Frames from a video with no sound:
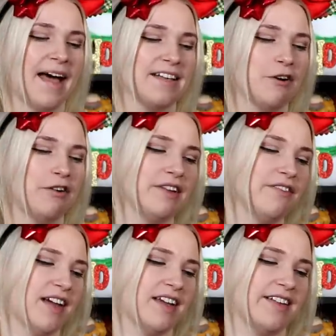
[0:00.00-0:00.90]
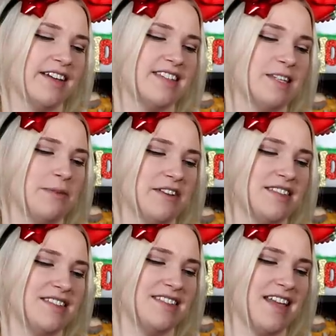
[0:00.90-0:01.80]
I totally recognize this
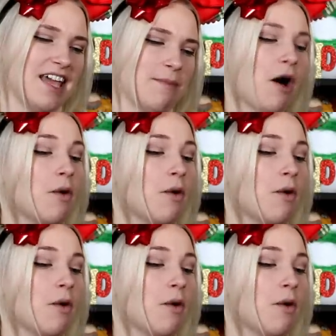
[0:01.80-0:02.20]
person's name.